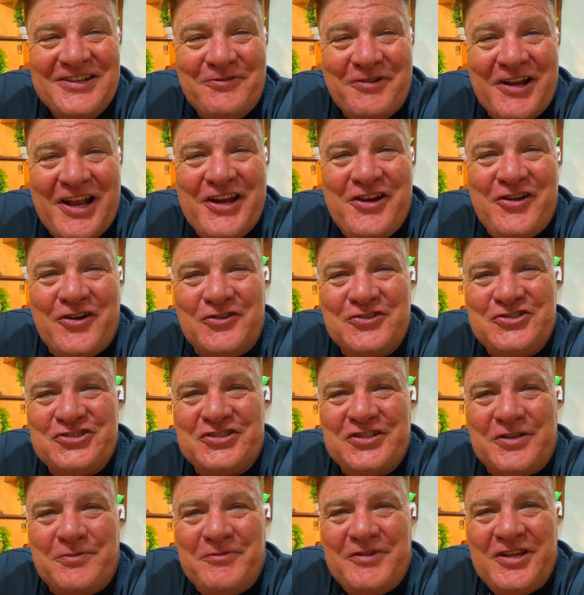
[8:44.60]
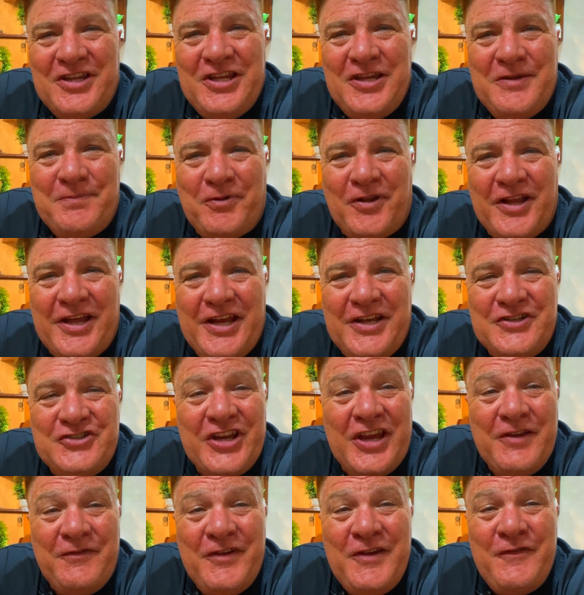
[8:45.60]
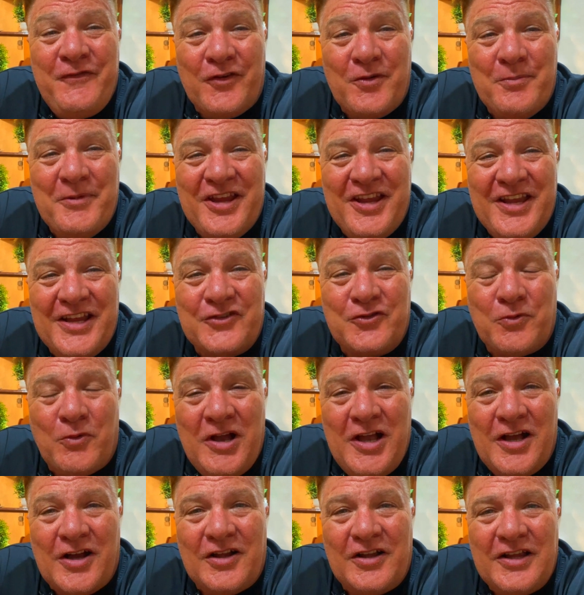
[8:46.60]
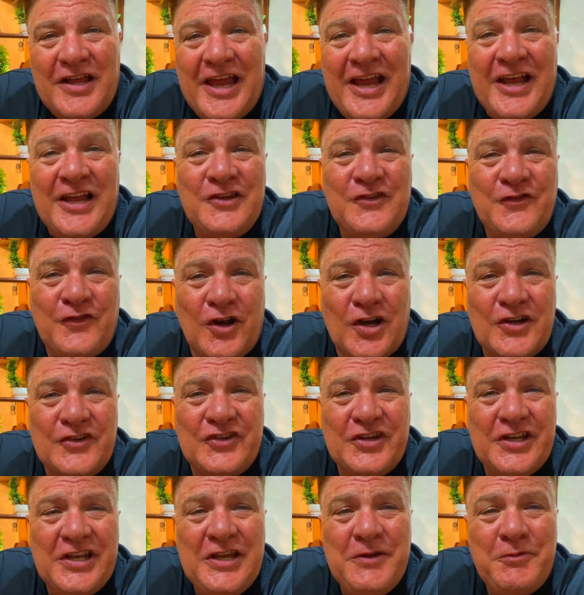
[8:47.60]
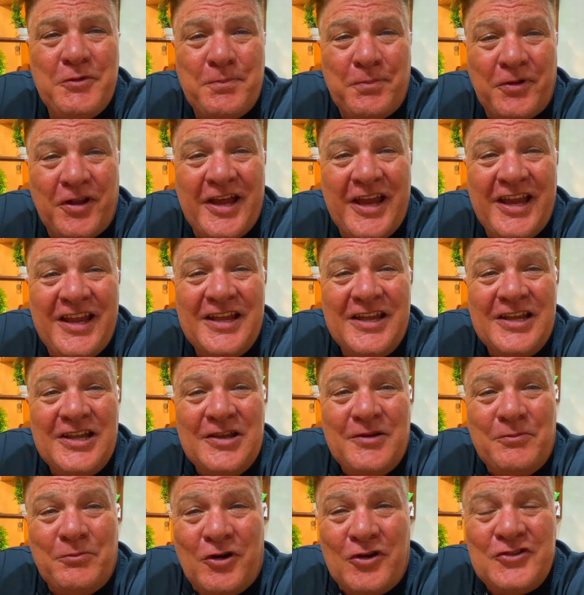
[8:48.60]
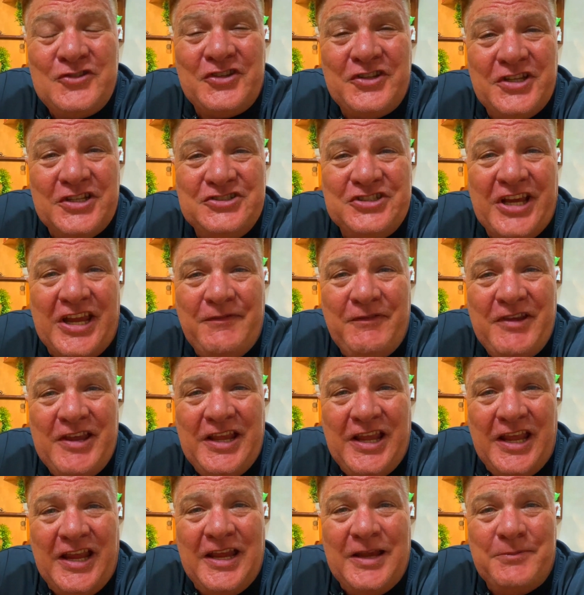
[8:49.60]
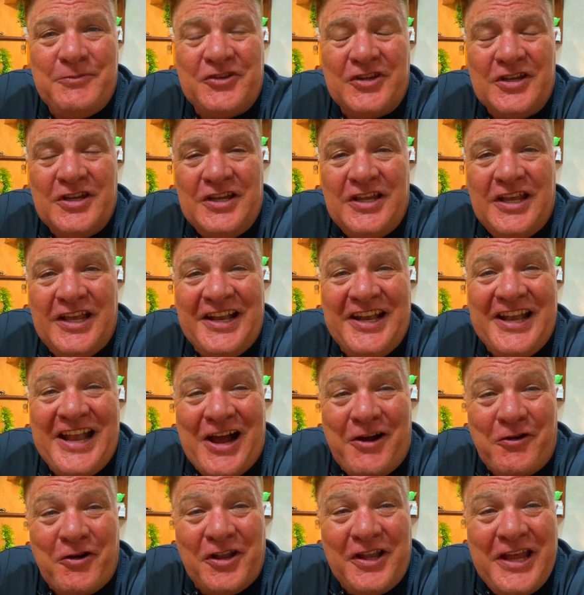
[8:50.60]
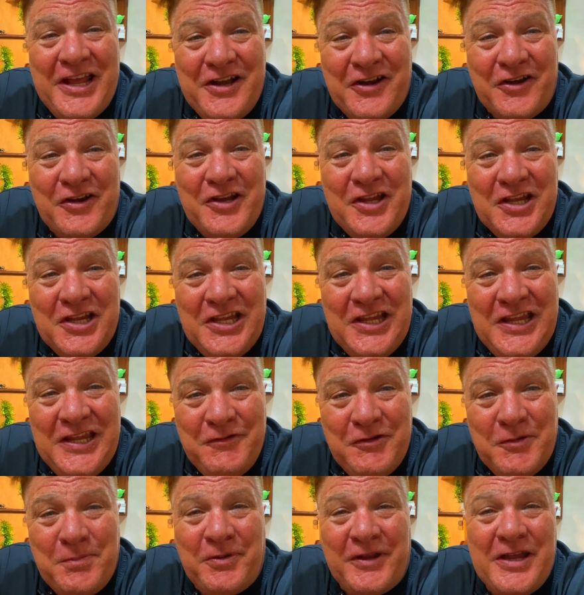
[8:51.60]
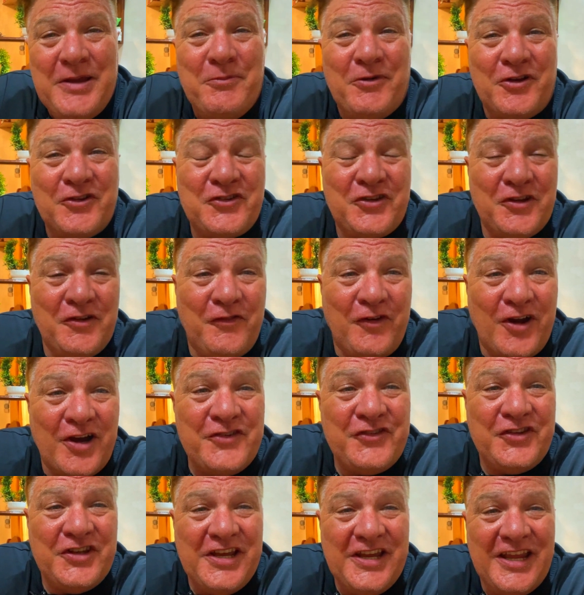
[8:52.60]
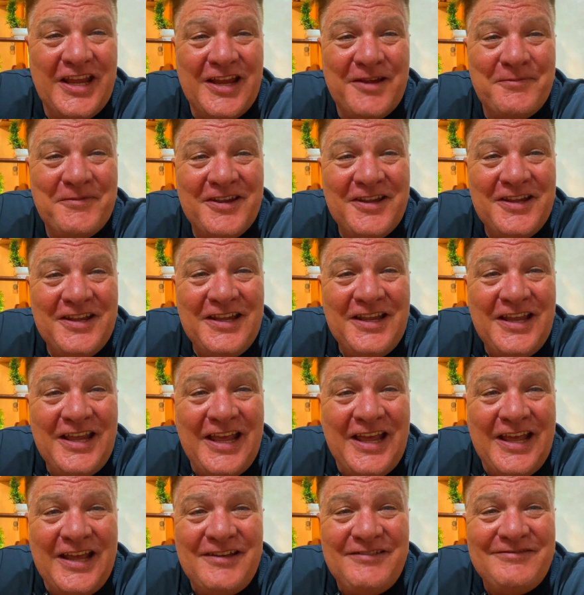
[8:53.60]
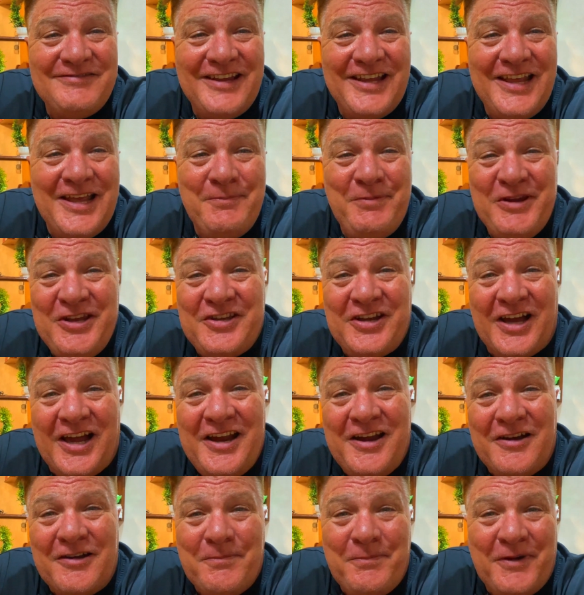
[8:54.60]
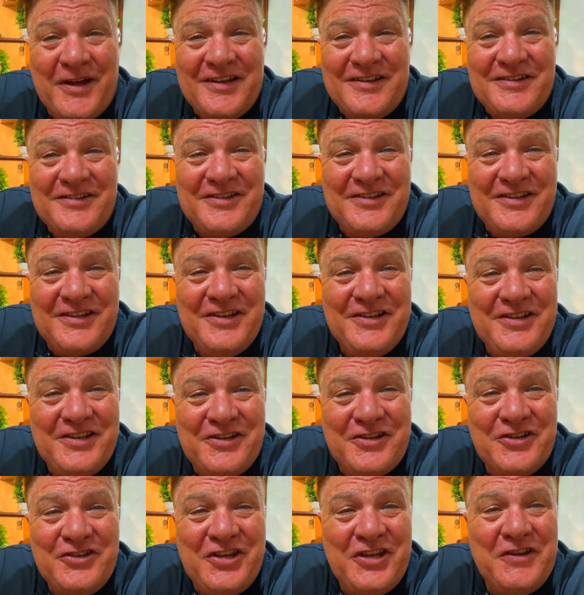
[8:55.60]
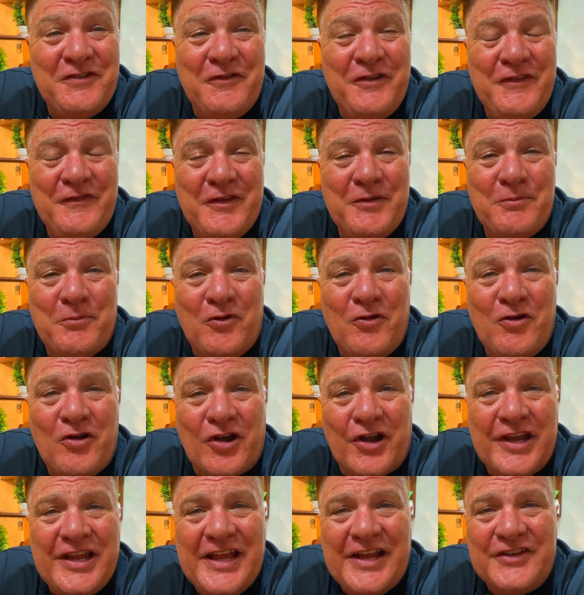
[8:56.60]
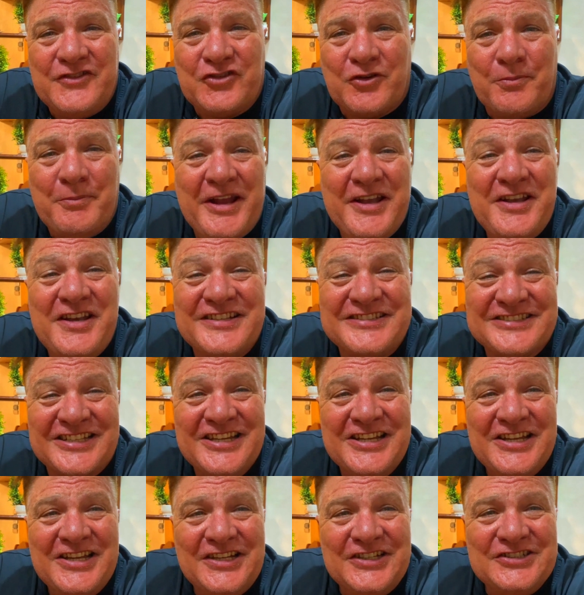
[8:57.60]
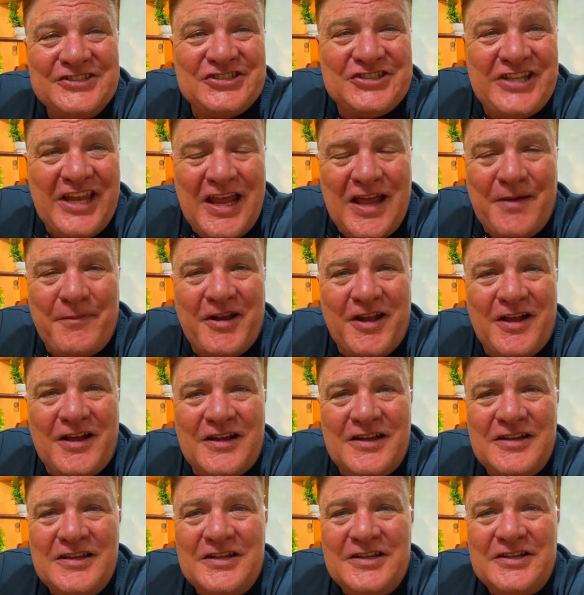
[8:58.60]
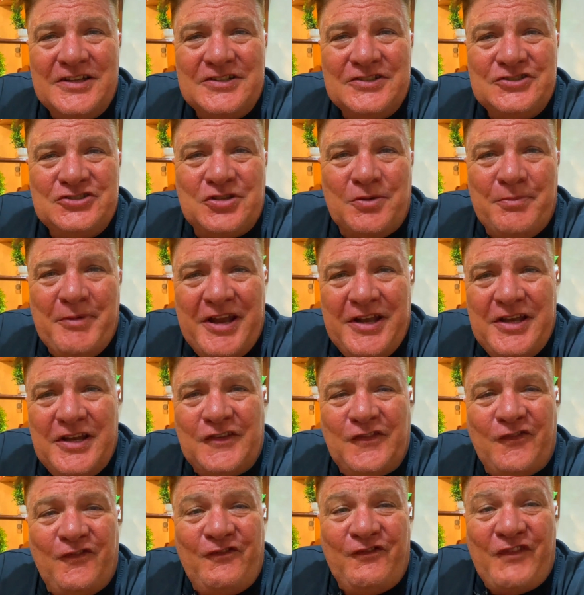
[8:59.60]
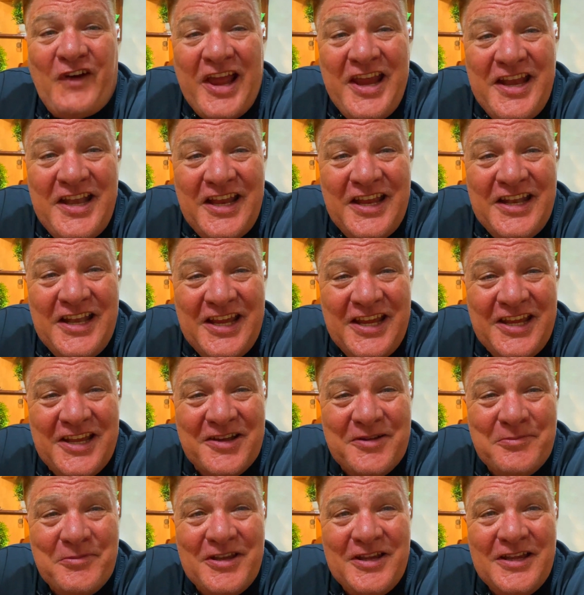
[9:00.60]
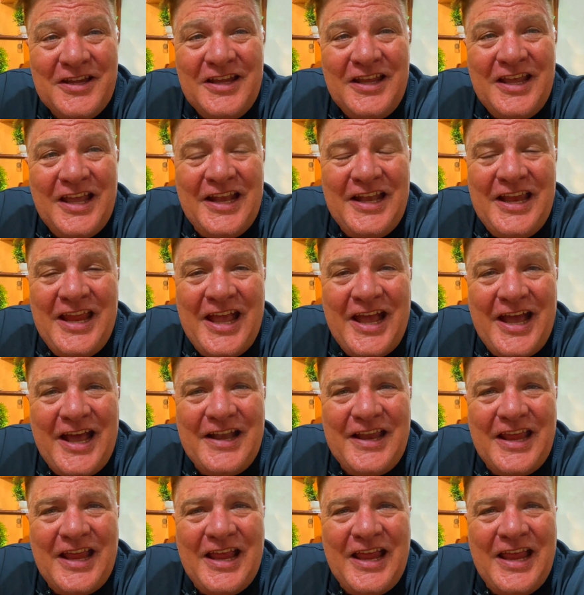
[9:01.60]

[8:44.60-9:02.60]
when I coached him, he played JV for me as well as varsity, and he would play most of the JV games. And an hour later, he would play most of the varsity game, and and be tired, but could, could deal even more. He had tremendous stamina, tremendous fight in him, and he had